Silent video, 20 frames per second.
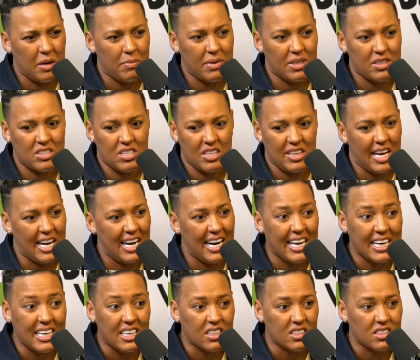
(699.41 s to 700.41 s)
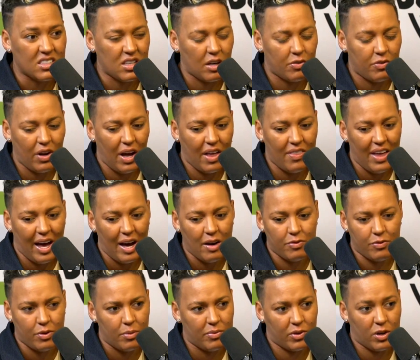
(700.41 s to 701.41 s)
into their league and stuff like that
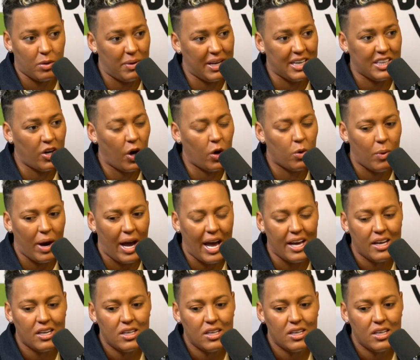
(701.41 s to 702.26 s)
from complete nowhere.